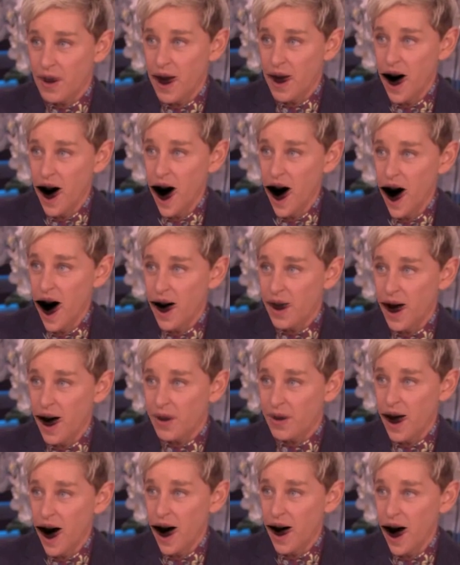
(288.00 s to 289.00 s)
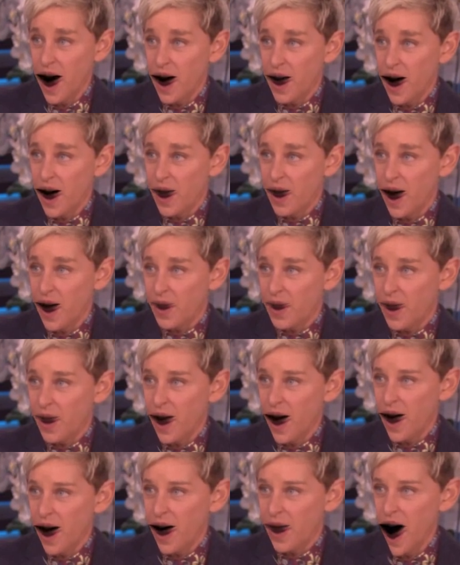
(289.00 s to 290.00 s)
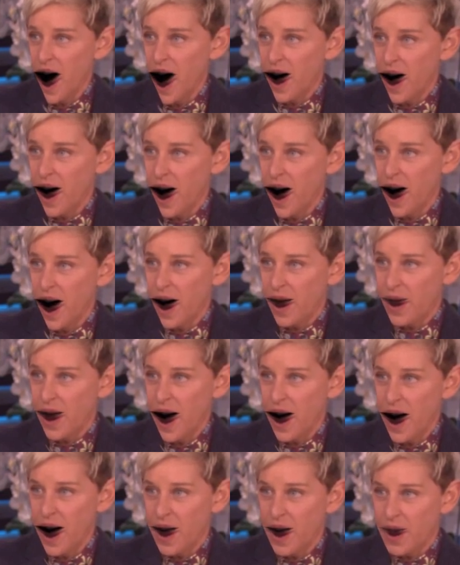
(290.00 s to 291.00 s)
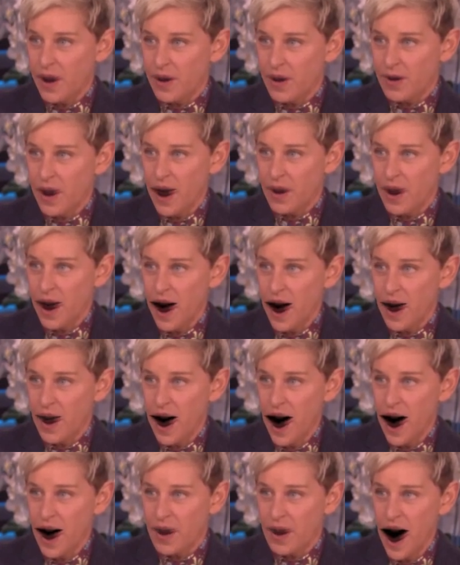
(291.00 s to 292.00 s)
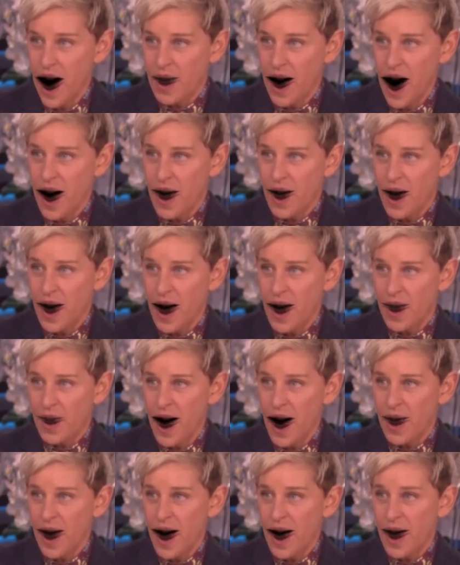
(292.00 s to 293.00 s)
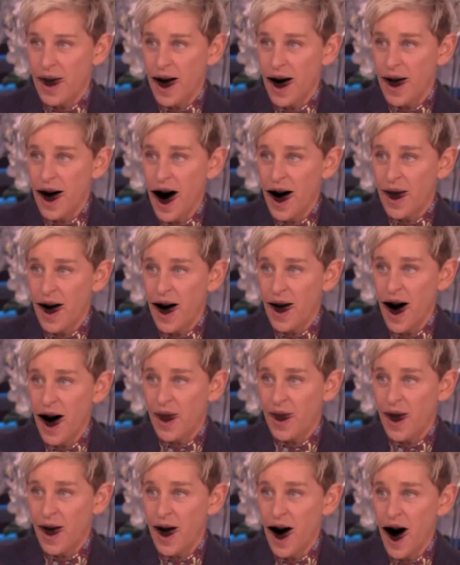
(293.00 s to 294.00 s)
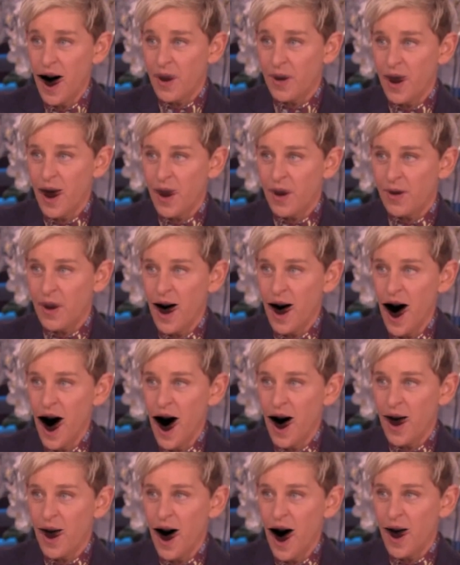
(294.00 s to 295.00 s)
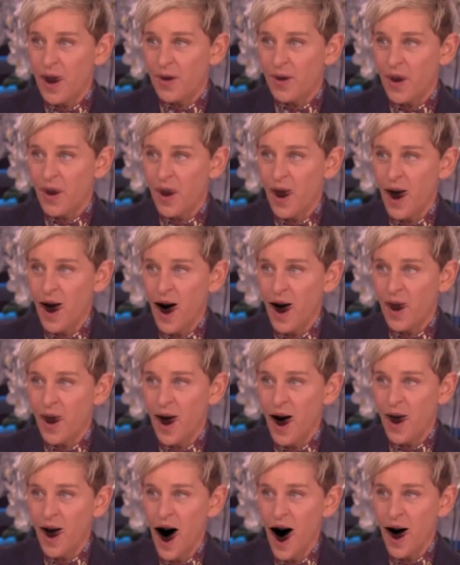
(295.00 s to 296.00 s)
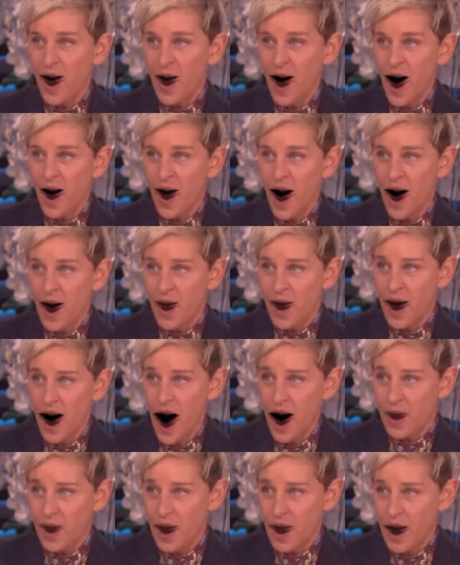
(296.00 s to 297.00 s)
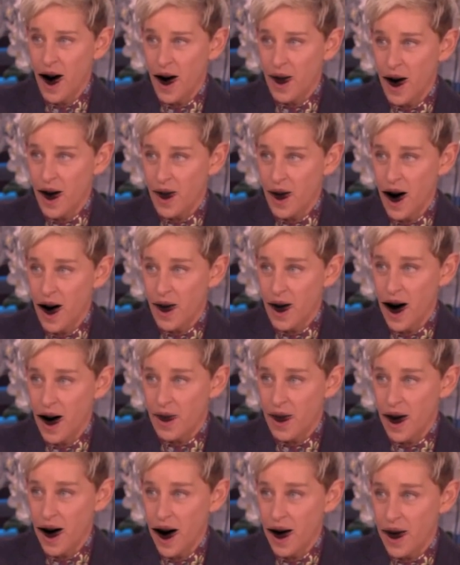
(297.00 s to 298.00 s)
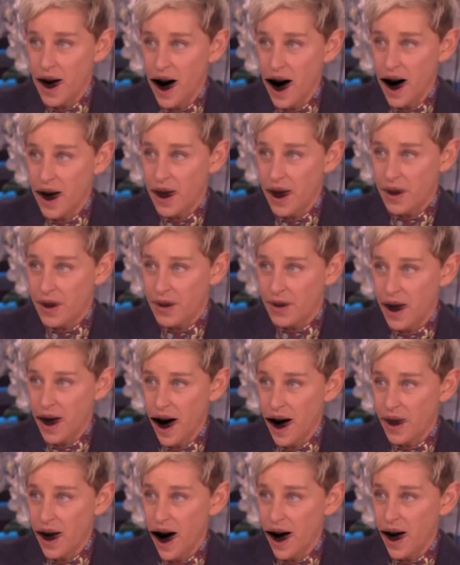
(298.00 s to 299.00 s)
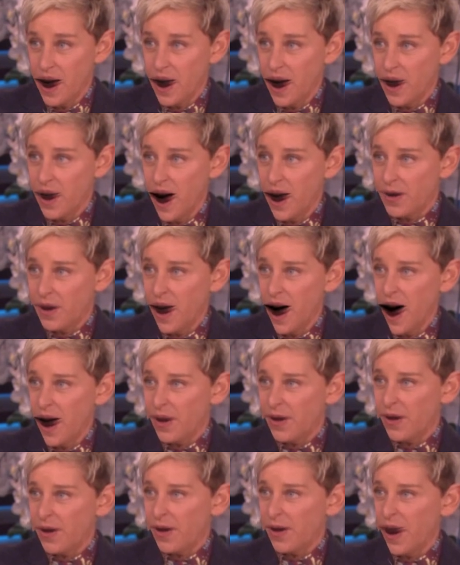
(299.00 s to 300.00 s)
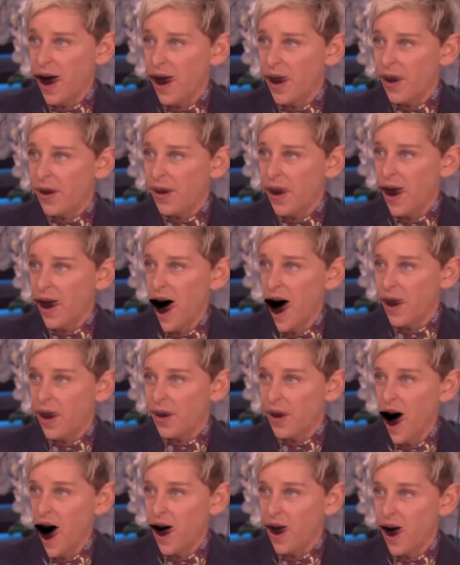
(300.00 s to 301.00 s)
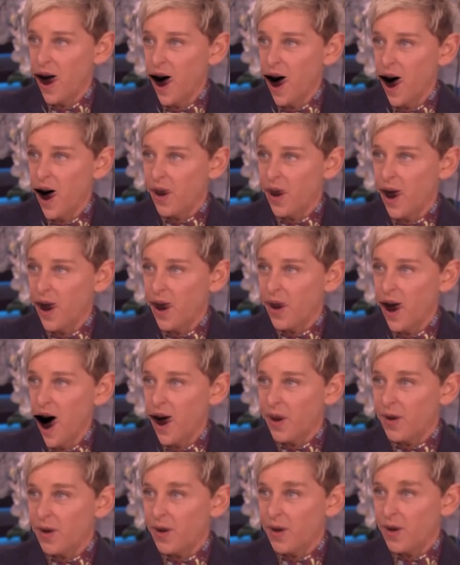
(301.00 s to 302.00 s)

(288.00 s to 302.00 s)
I have been in love with animals since I was a little girl, and especially with the gorillas and really all of the animals in Africa that need protection. But specifically, Diane Fossey.